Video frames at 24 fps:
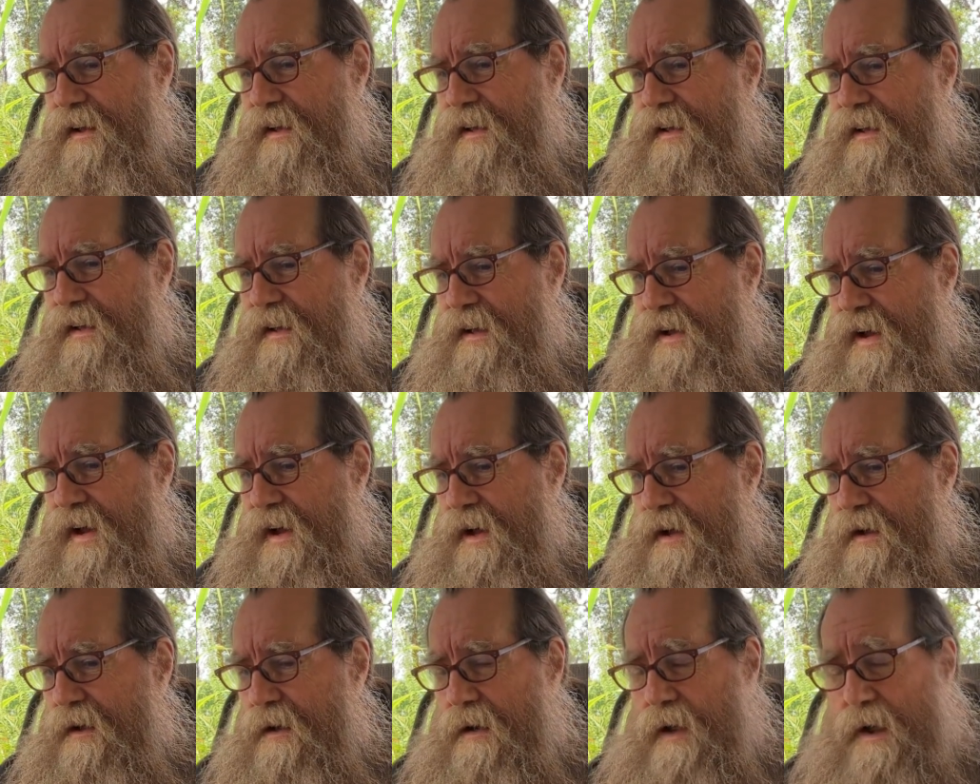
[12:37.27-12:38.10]

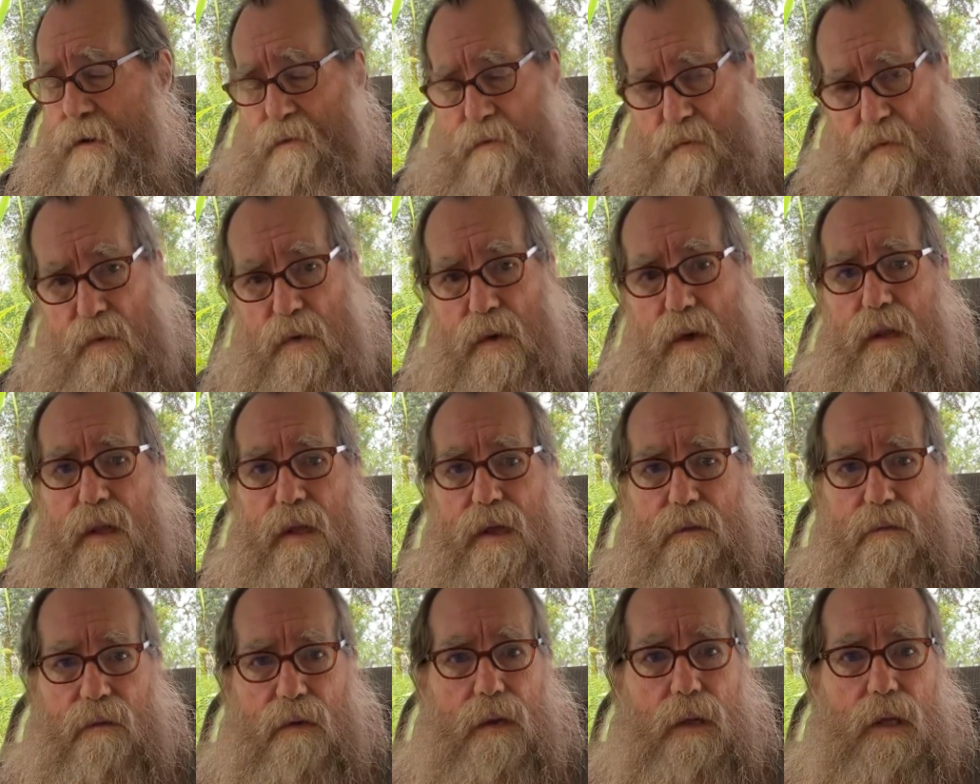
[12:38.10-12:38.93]
yeah, I really,
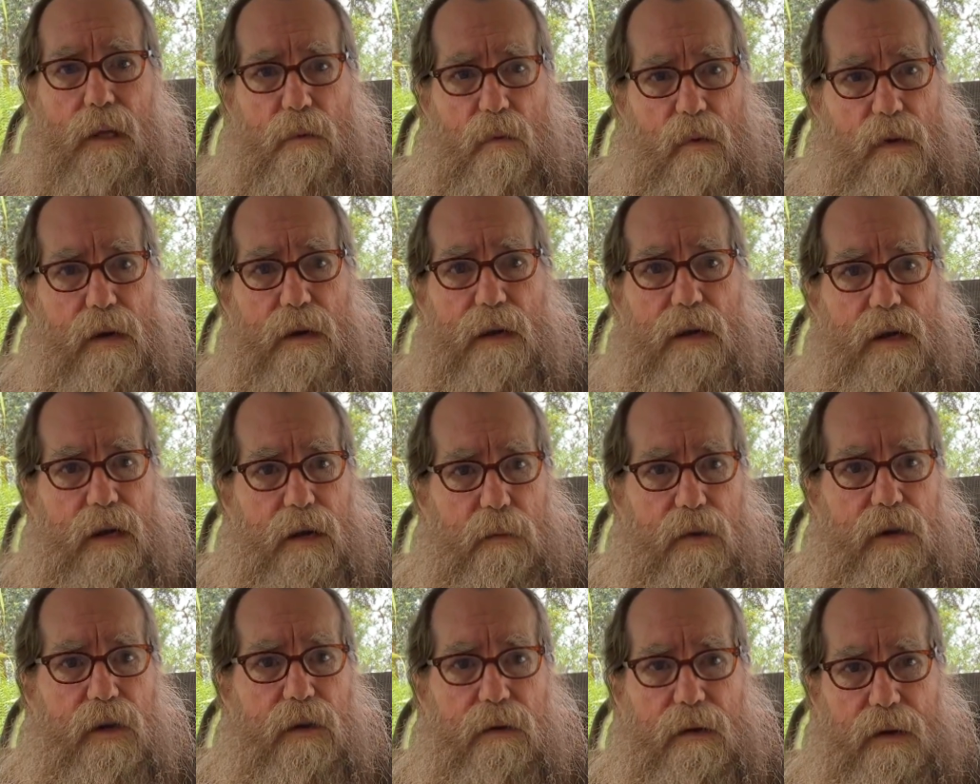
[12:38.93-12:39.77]
really want to hear
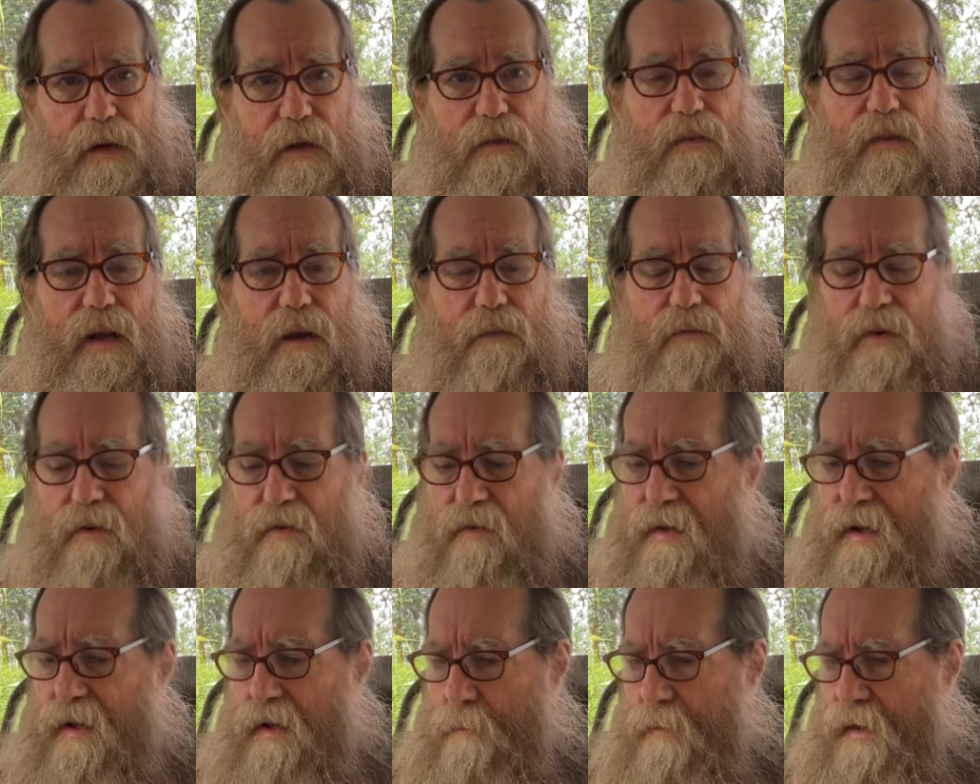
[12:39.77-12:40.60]
what you guys have to
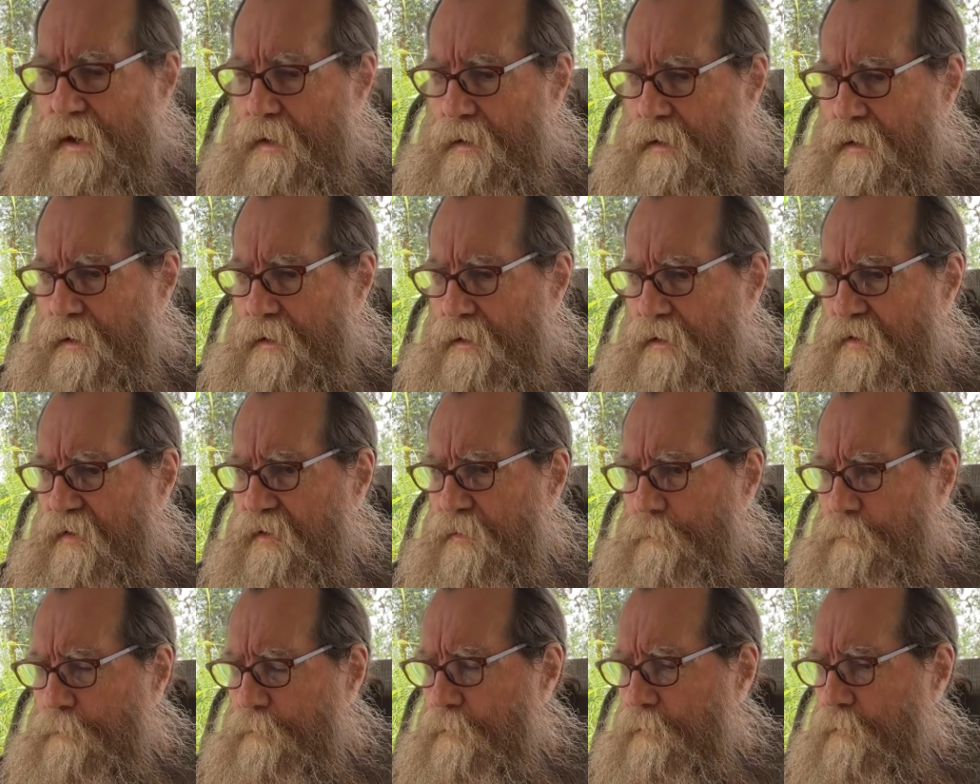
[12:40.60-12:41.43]
say about this.
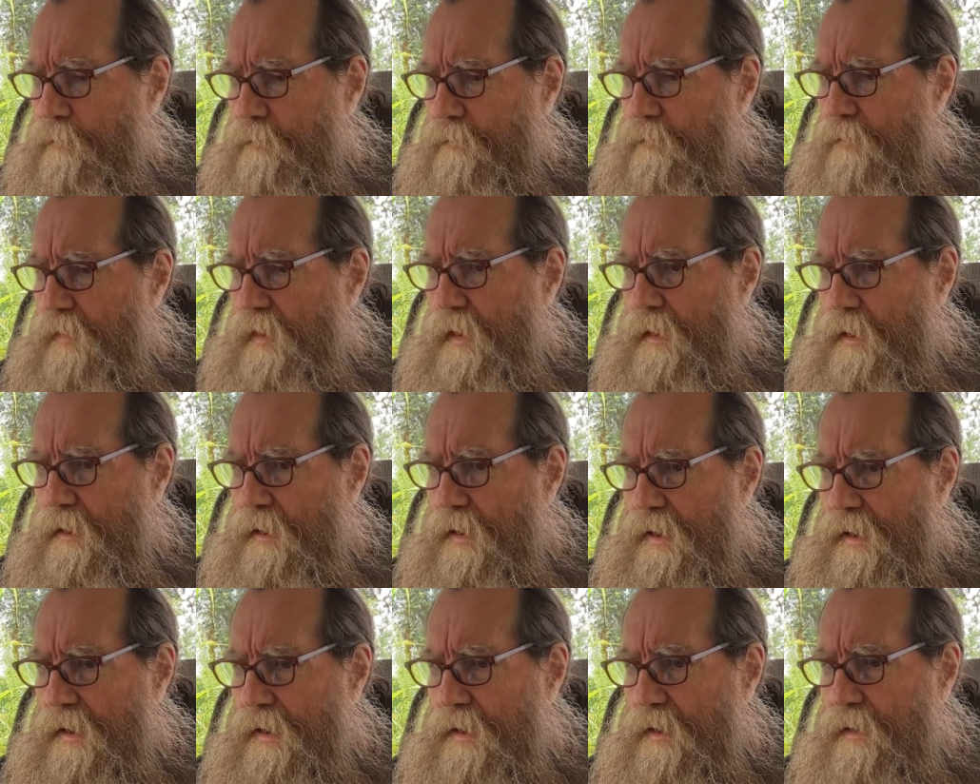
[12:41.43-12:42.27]

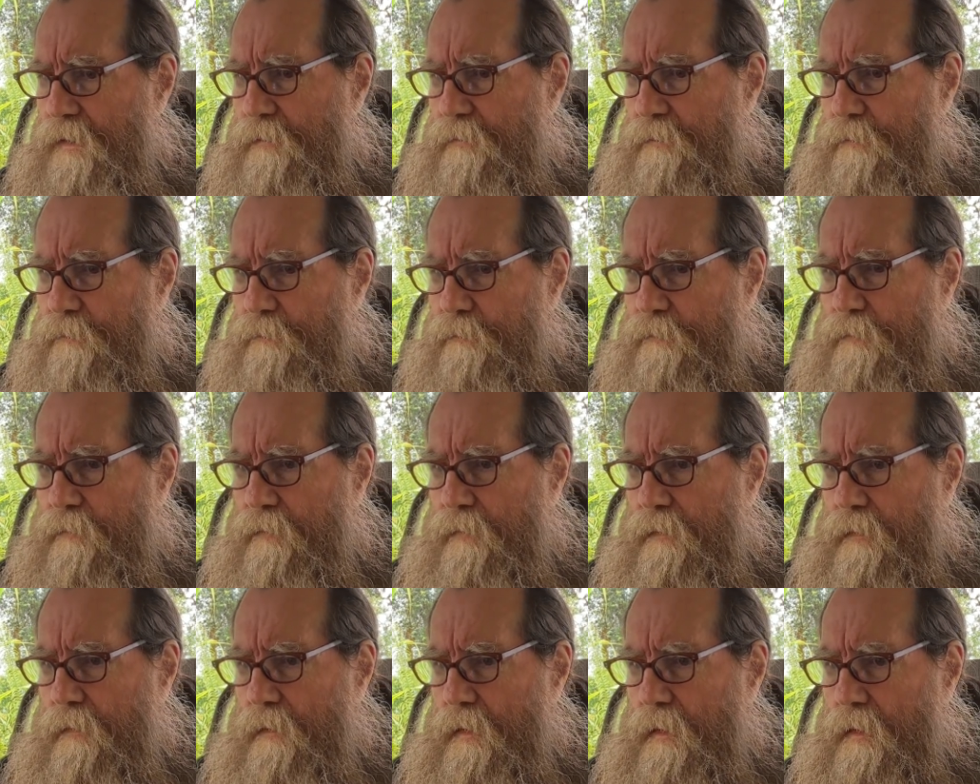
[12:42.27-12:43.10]
Uh,
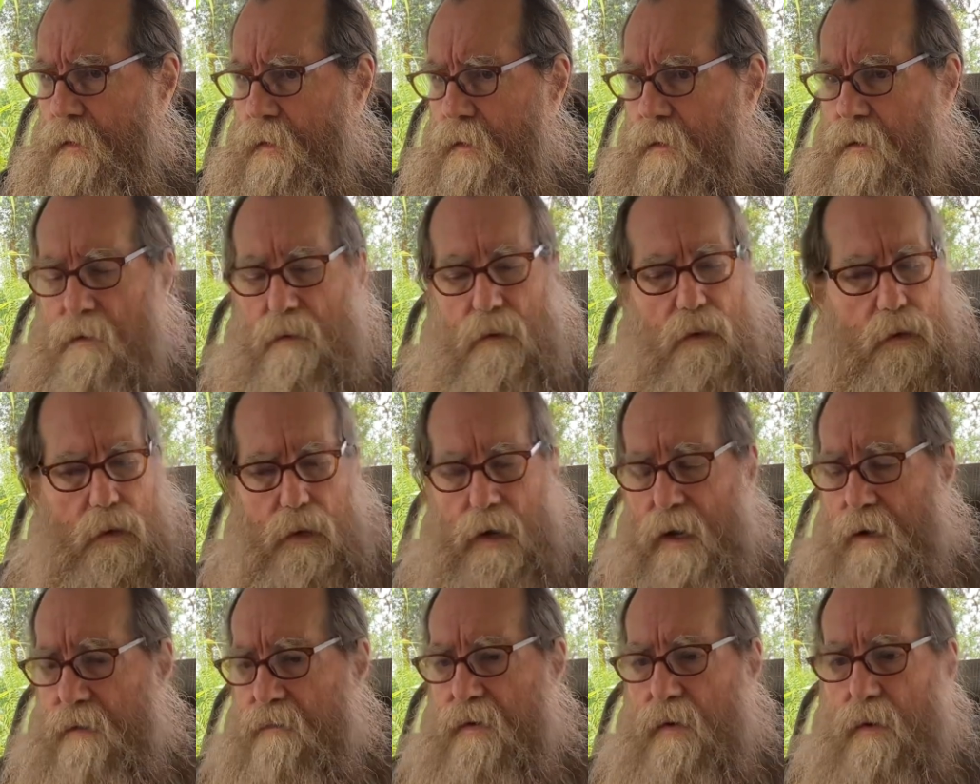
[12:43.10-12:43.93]
a
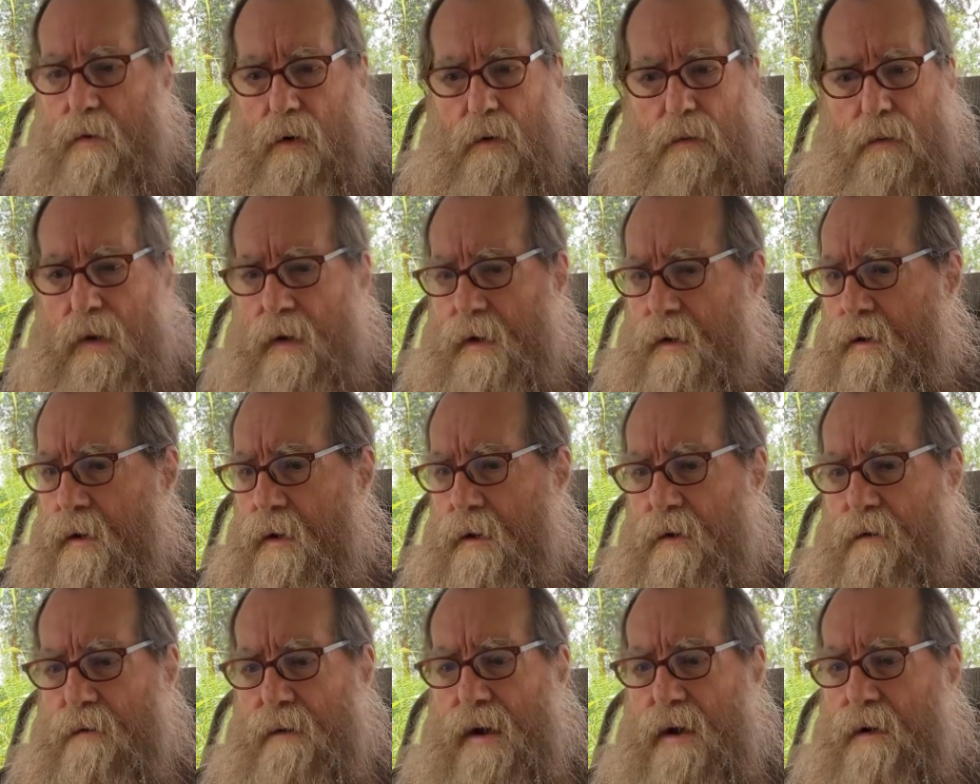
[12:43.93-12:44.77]
lot of you are running
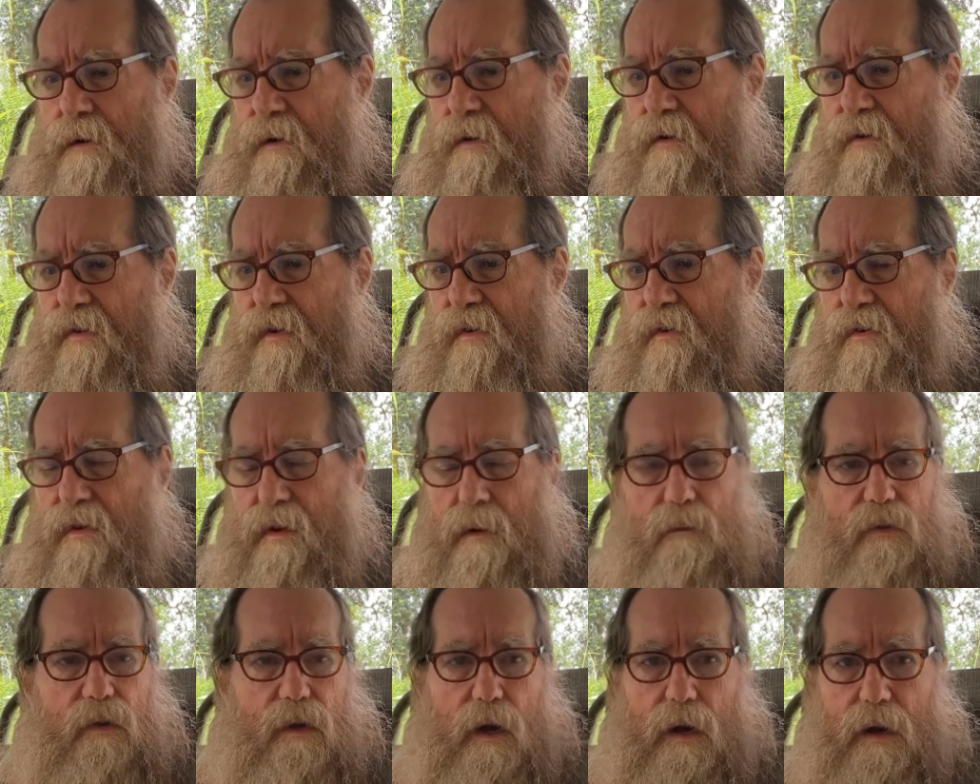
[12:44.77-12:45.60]
ungrounded
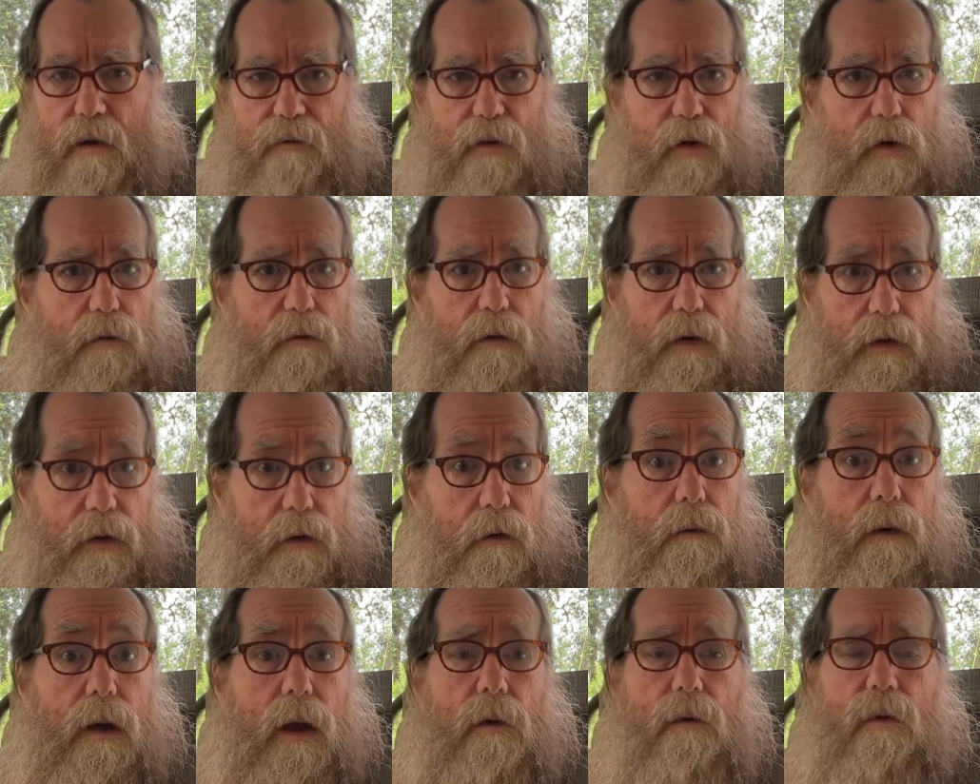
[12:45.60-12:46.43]
systems. A lot of you are running
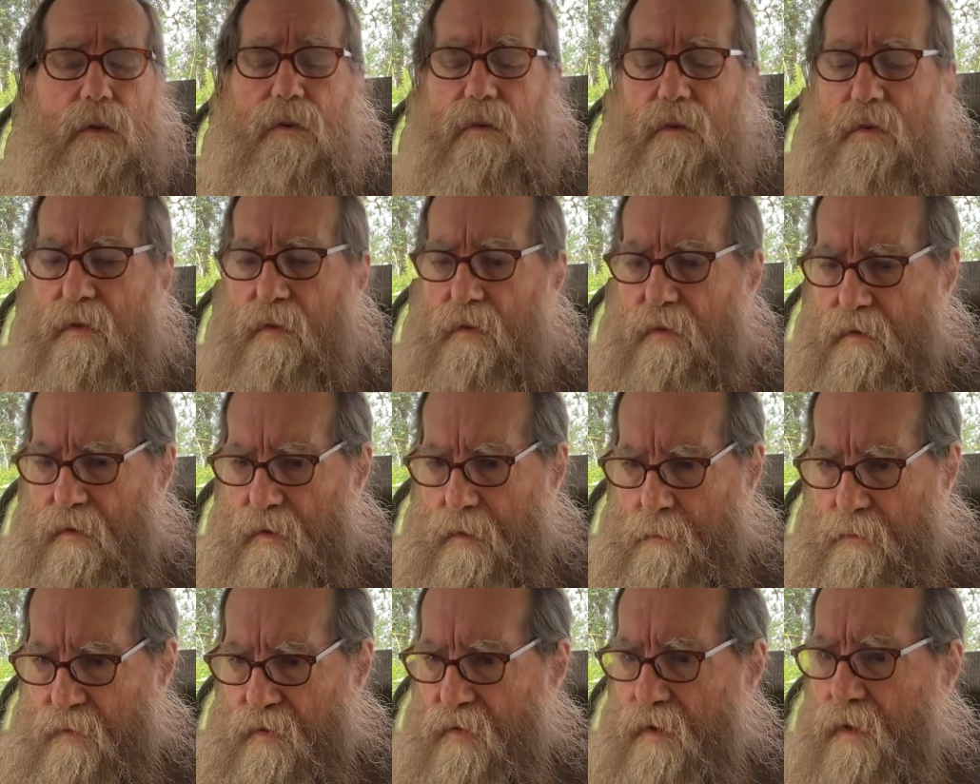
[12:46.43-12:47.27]
grounded
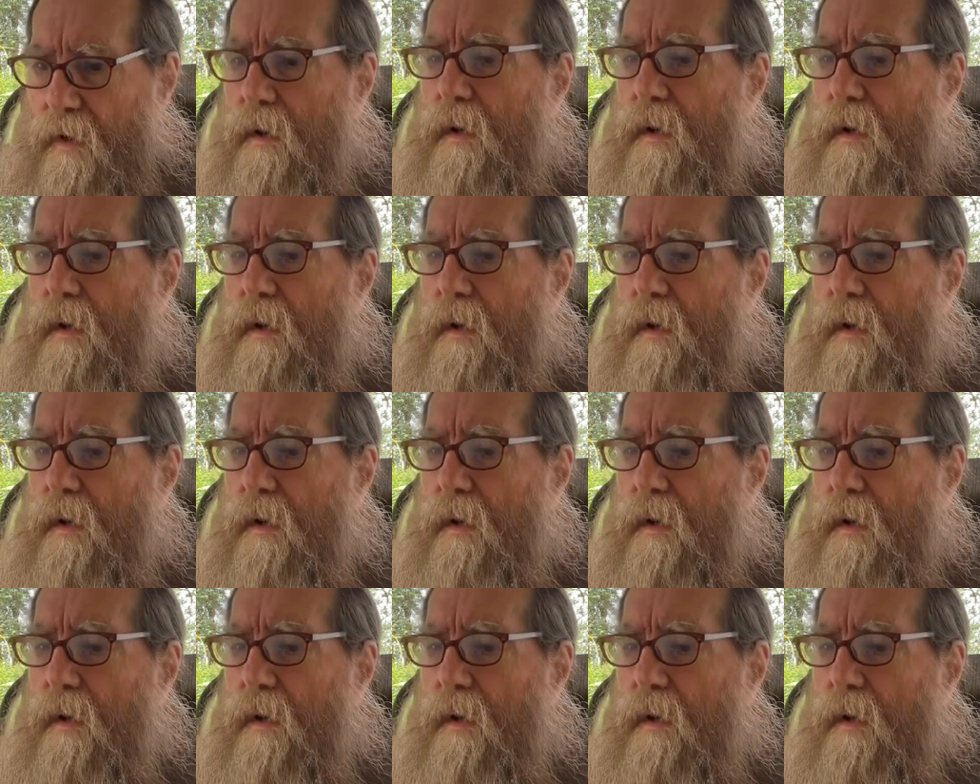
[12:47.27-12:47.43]
systems.